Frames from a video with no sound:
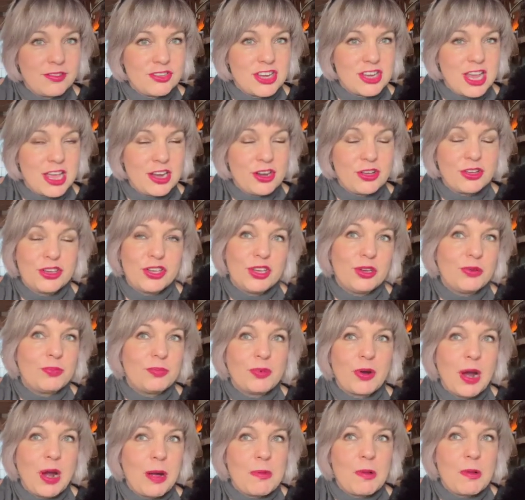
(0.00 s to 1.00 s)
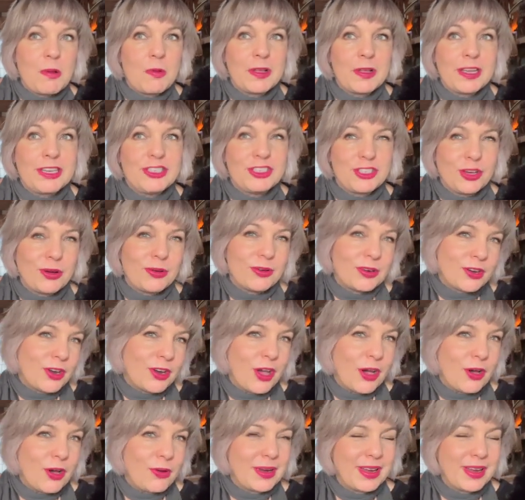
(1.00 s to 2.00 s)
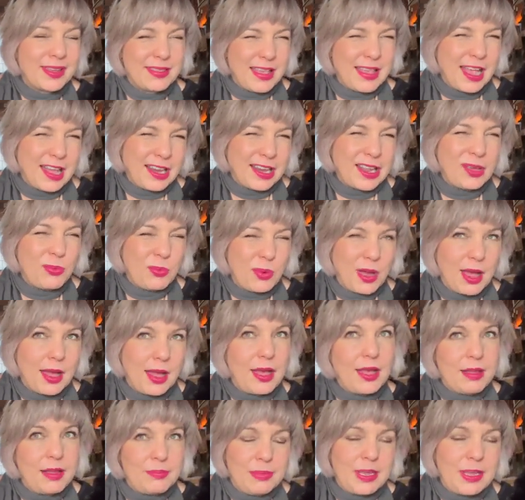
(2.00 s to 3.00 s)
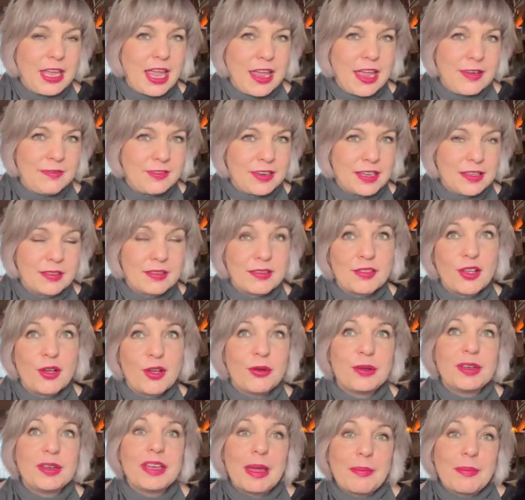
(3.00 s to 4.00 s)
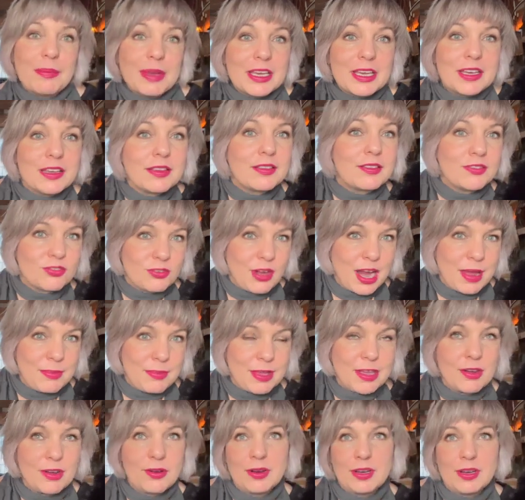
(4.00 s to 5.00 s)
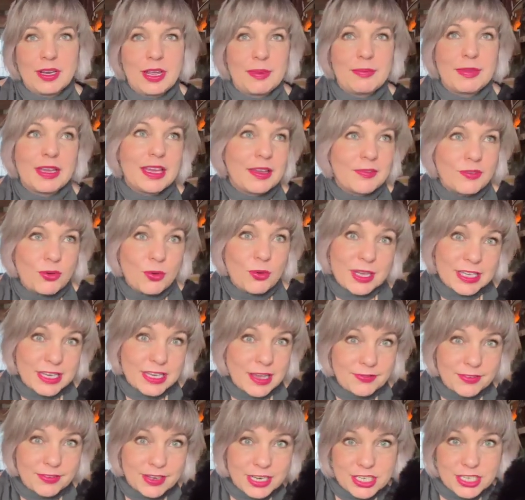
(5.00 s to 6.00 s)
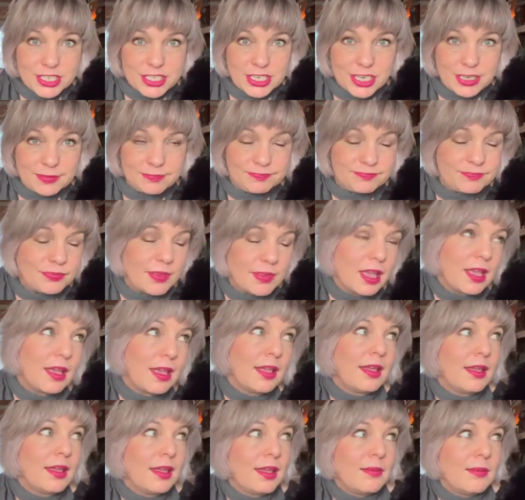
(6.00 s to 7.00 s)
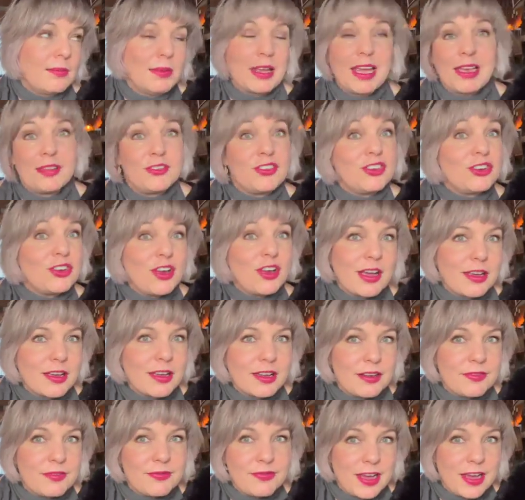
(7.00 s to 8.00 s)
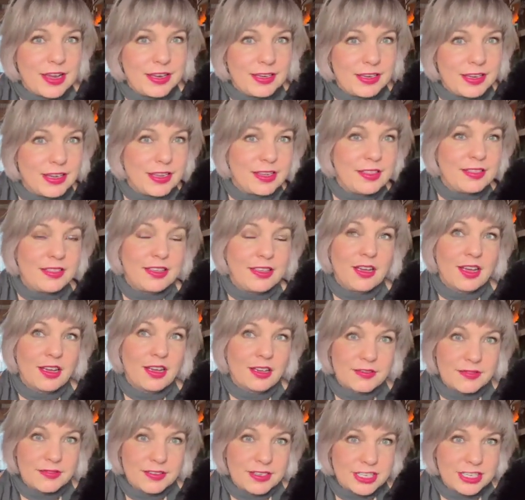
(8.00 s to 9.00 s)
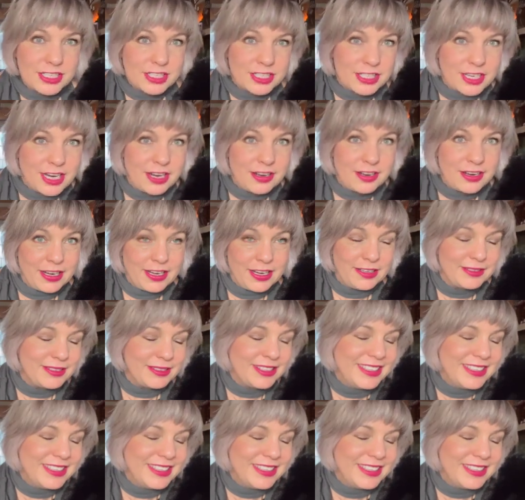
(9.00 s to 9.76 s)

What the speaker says: channel, you probably don't know exactly what unbehaved is. So let me describe it, or let me give you a definition. Because you're not going to find it in the Oxford Dictionary